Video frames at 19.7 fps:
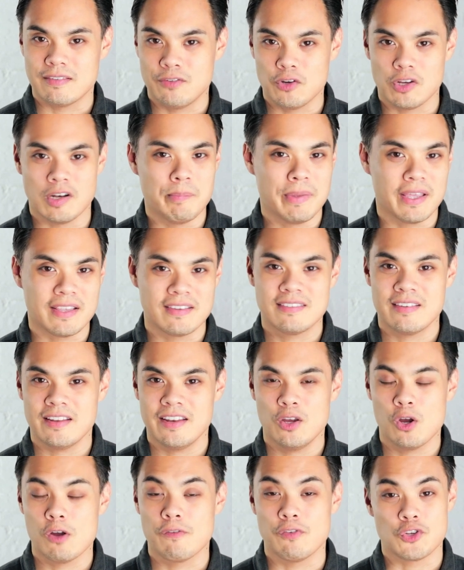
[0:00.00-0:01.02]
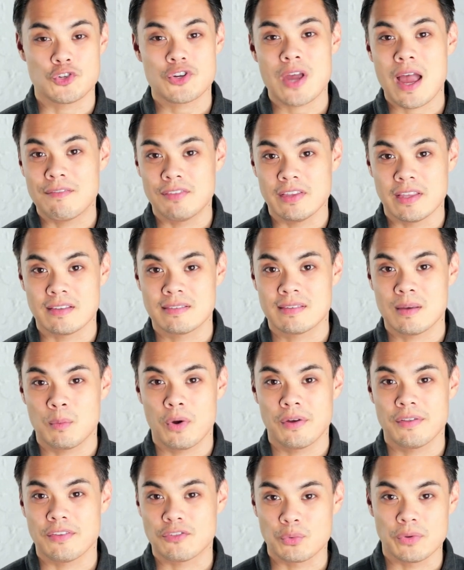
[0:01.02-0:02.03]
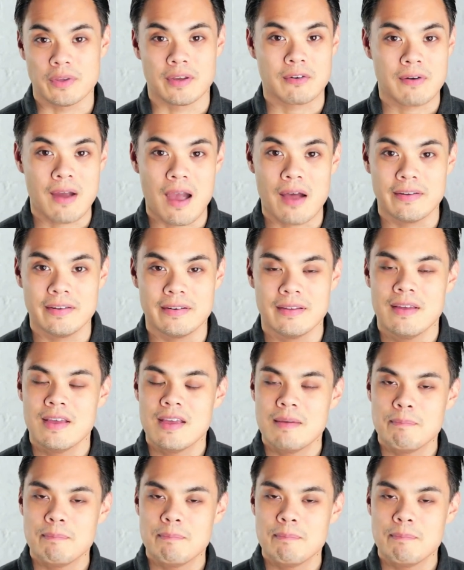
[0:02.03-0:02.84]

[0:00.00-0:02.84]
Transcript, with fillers: If you're in a big city or if you're traveling somewhere that's really crowded,